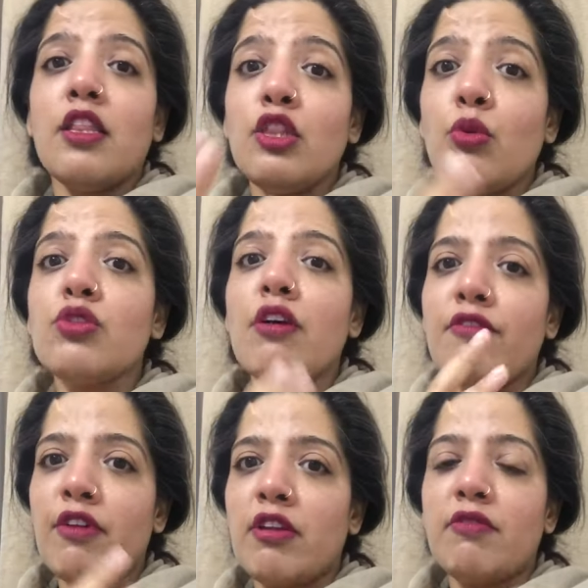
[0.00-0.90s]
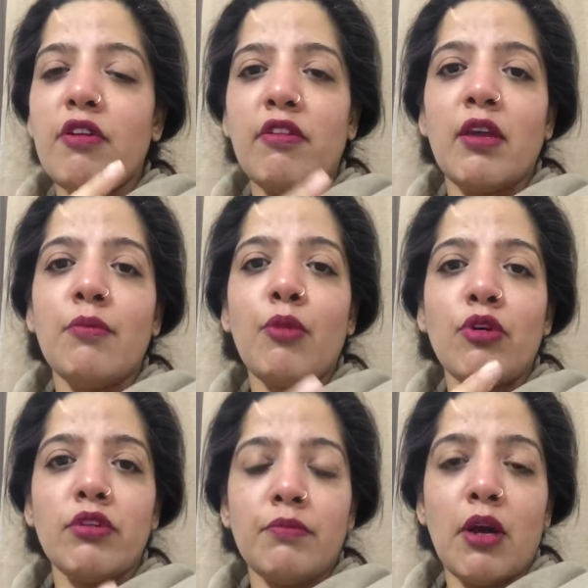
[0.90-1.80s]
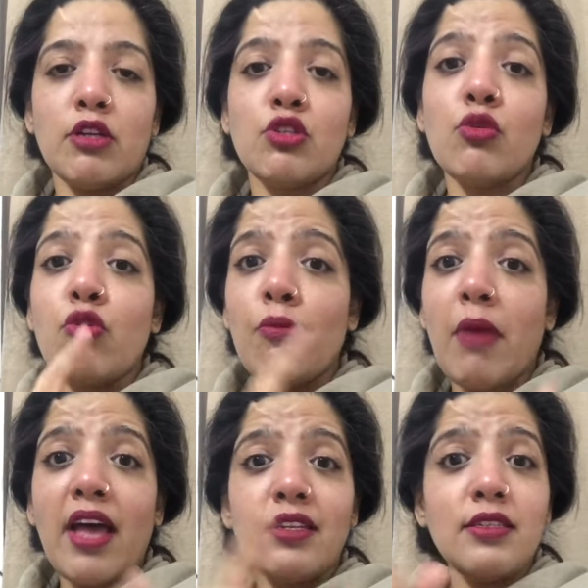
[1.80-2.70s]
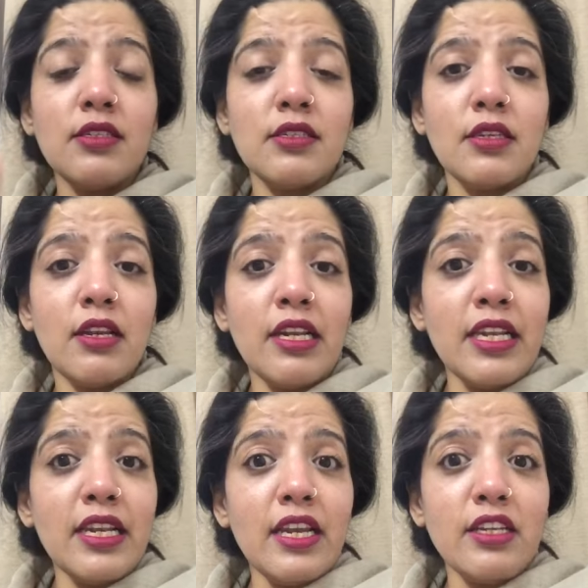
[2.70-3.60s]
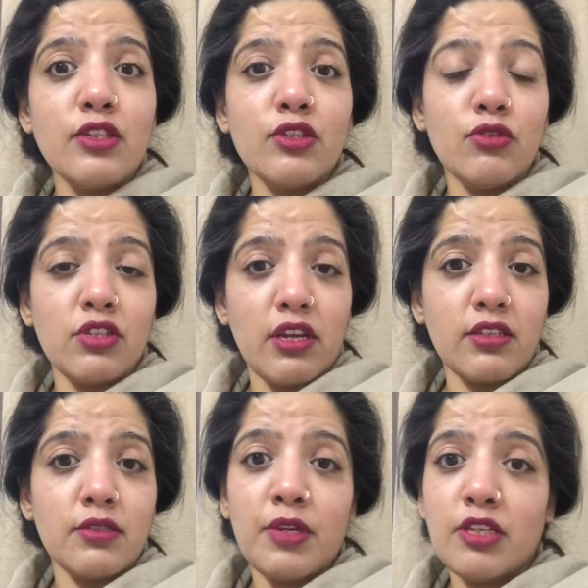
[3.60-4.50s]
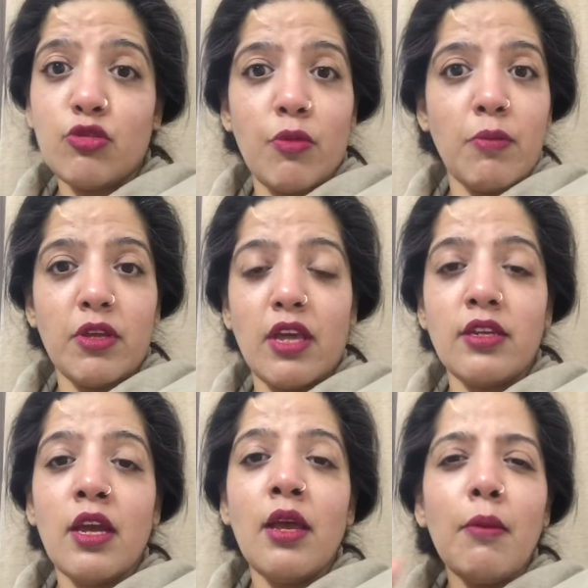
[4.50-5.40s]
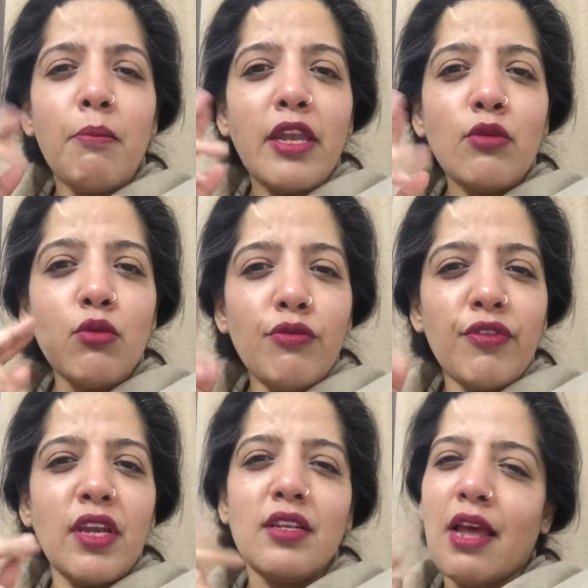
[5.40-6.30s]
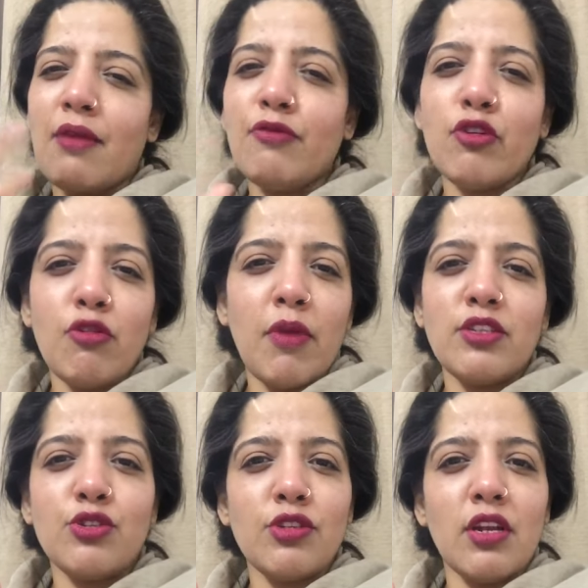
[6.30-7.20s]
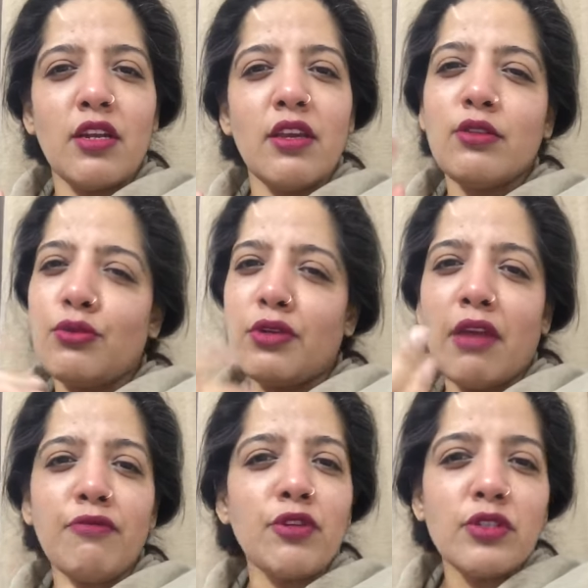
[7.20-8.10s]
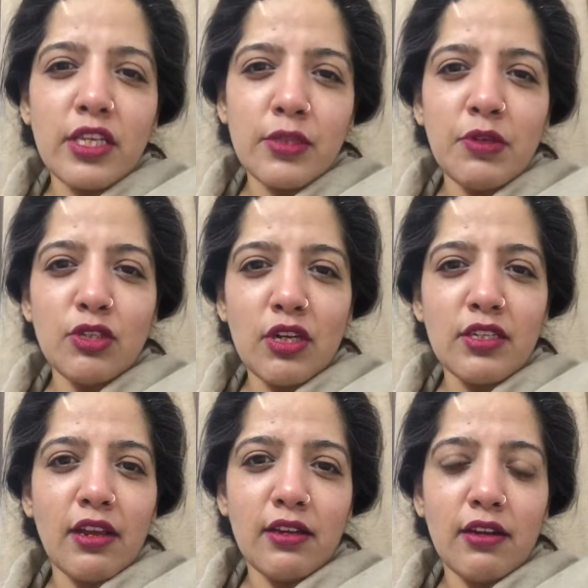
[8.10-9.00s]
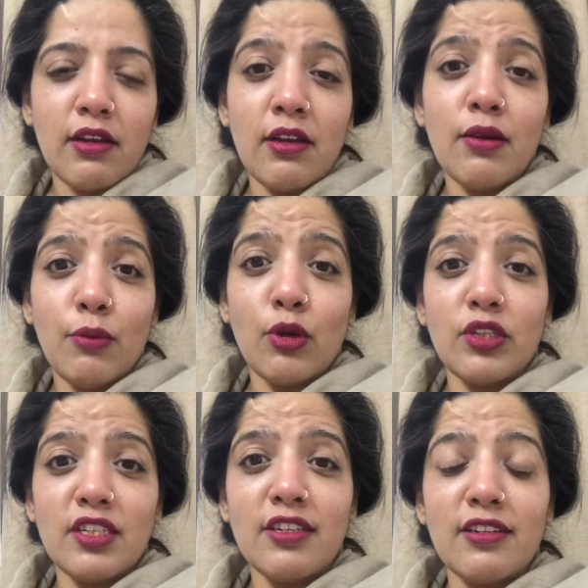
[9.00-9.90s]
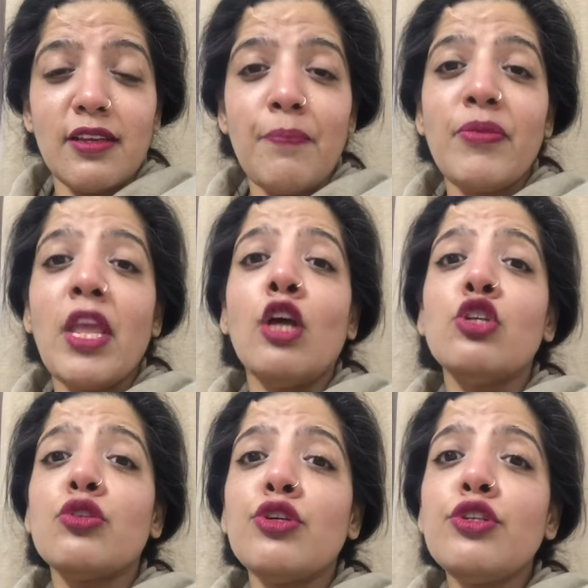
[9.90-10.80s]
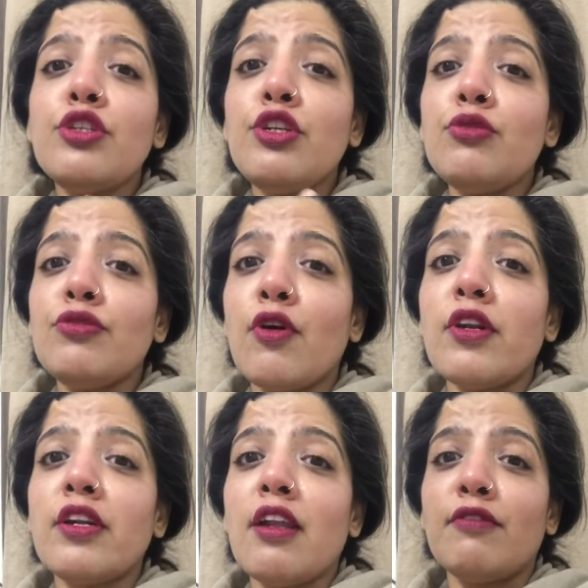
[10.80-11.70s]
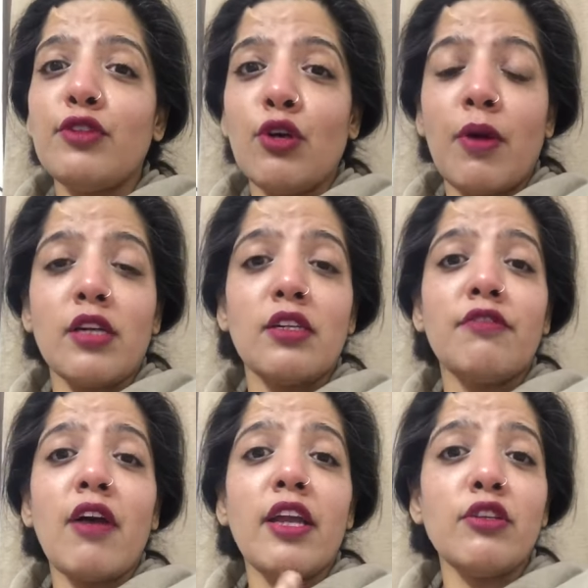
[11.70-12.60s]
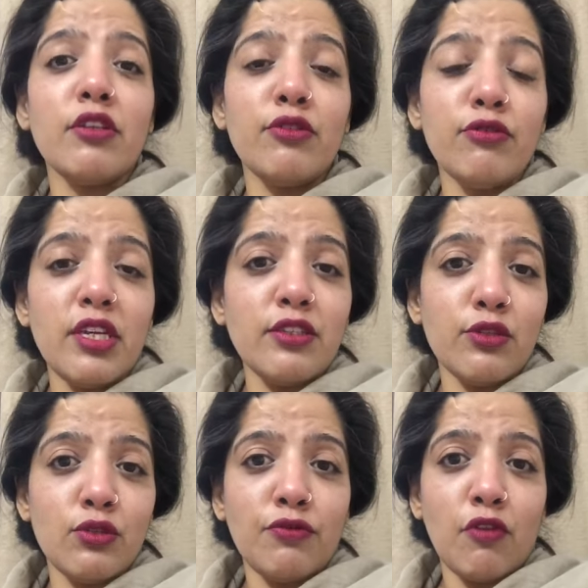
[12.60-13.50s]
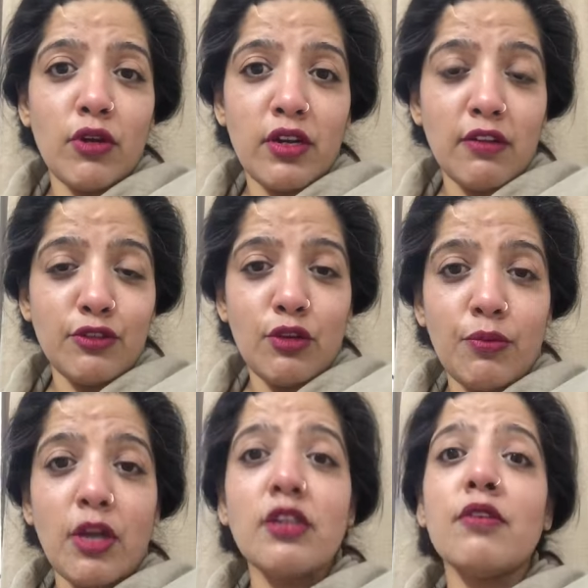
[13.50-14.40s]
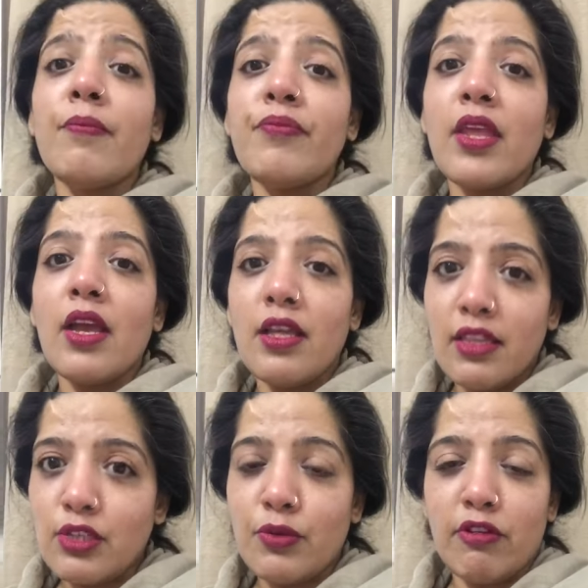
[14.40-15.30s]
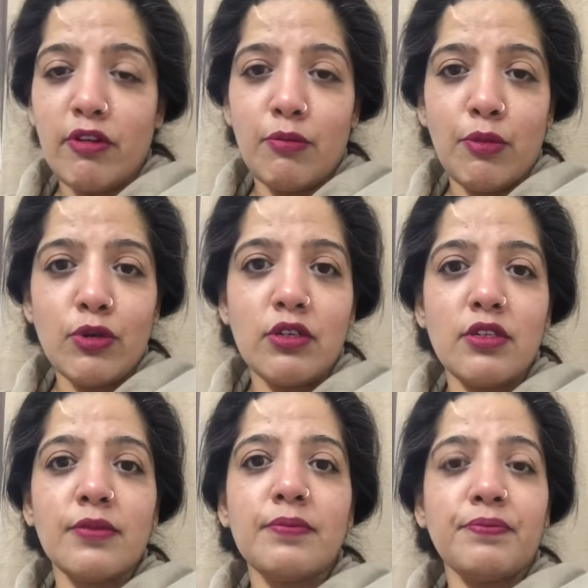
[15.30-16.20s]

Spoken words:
Those are very, very important parts. So romance leads to sex. Please remember that. Men who feel time for romance chala gaya, to time for sex bhi chale jayega, bahut hi jaldi. So continue to fall in love with your partner. Find reasons to fall in love partner. That's very important.